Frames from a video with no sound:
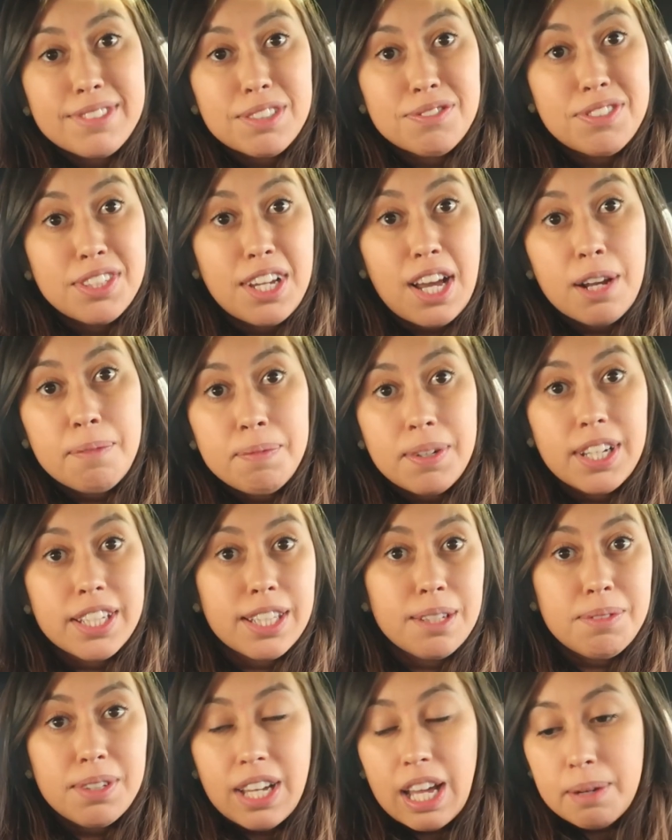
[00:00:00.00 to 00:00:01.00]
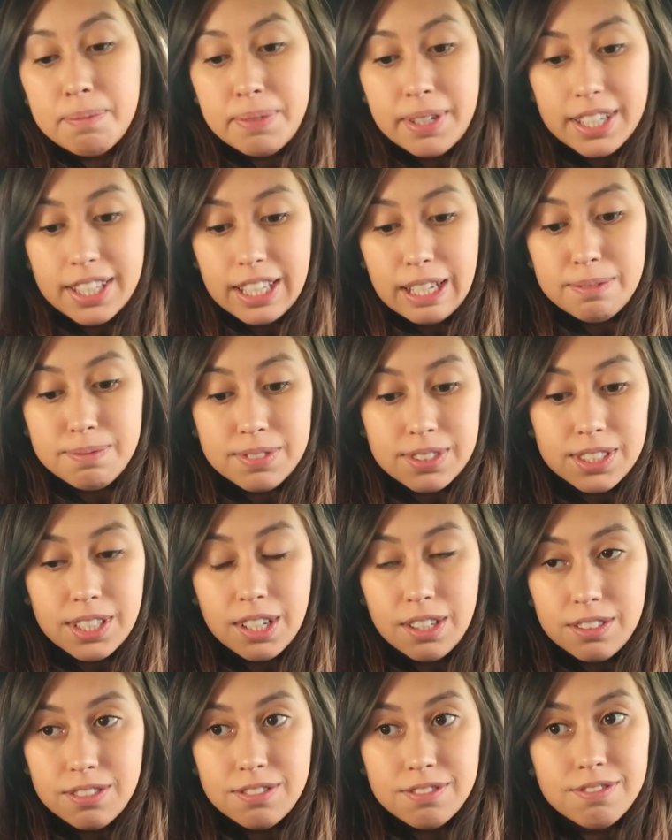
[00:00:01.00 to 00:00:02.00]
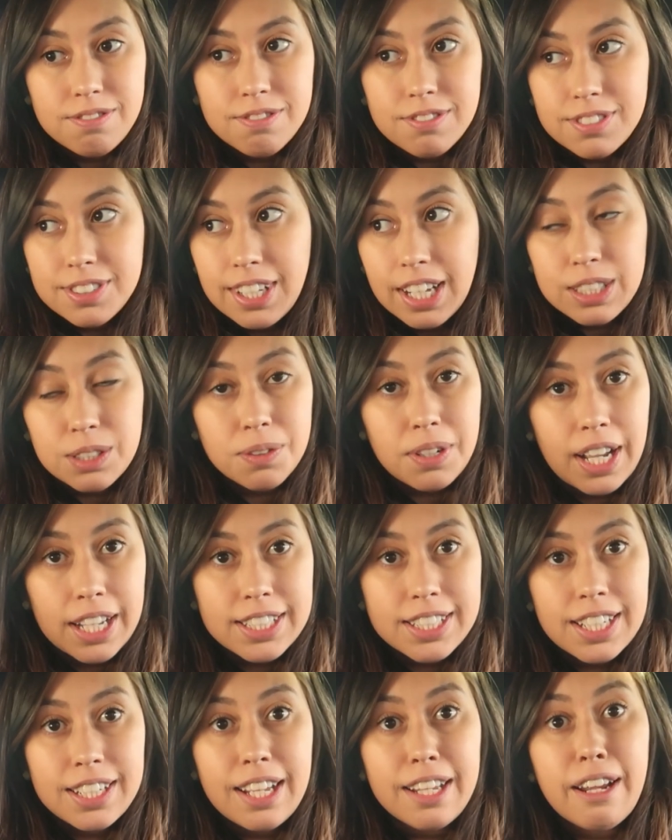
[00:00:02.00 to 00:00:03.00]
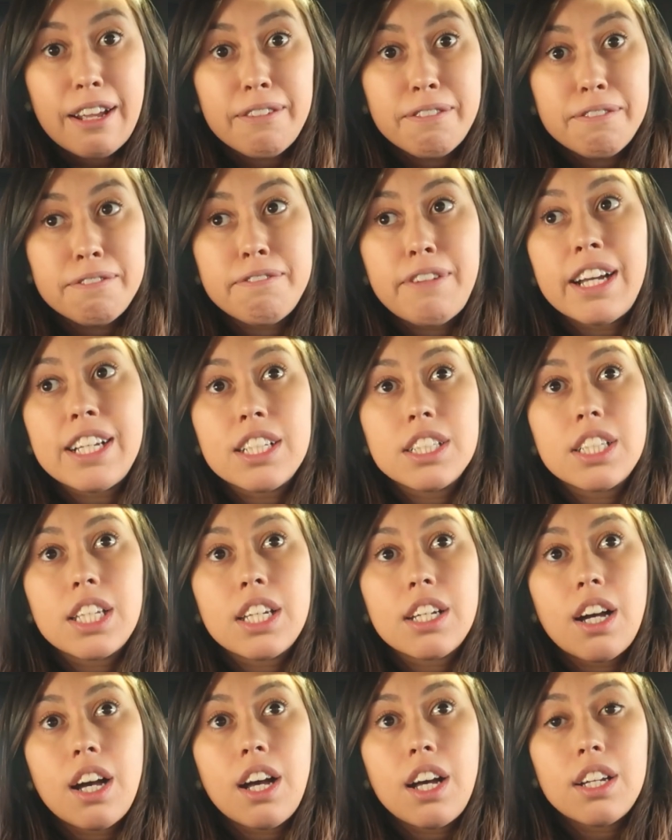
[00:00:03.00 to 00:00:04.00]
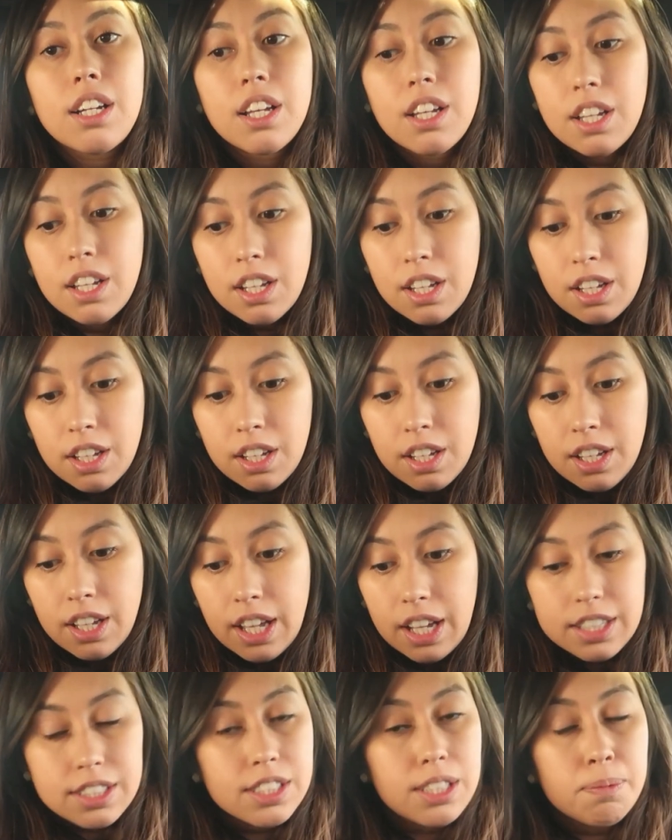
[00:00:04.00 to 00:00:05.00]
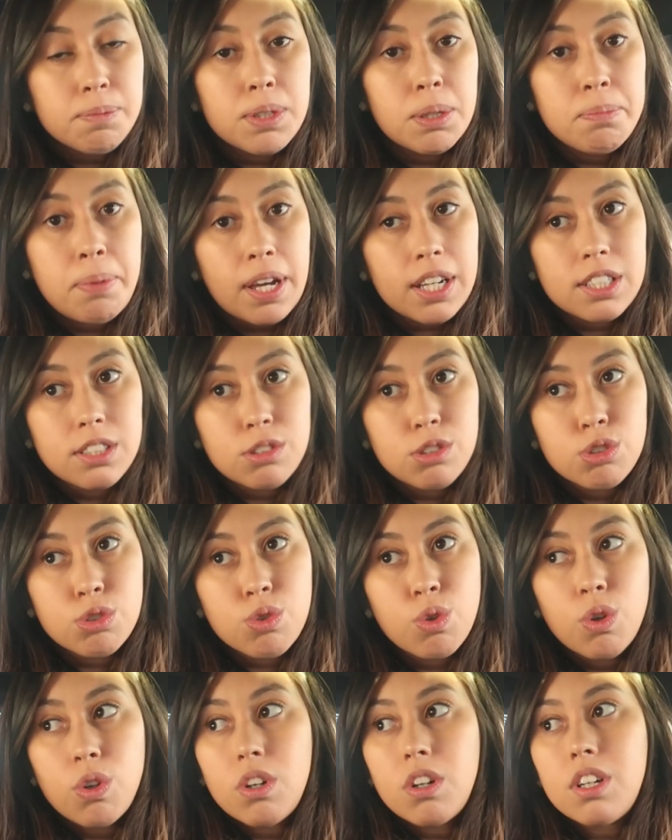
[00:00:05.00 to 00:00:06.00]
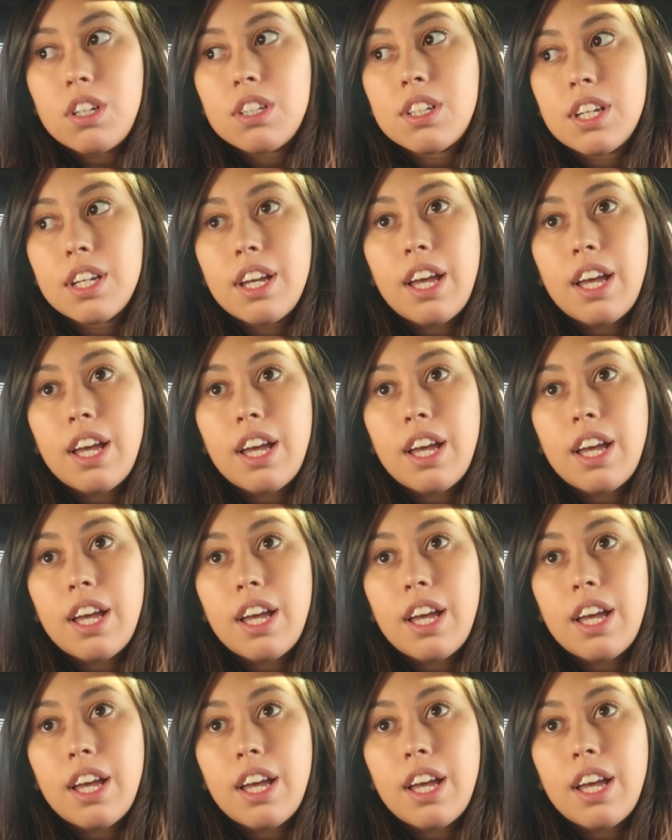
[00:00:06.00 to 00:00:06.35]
if you gotta bug them, you gotta bug them. So that's what I did, and I finally got accepted back into school,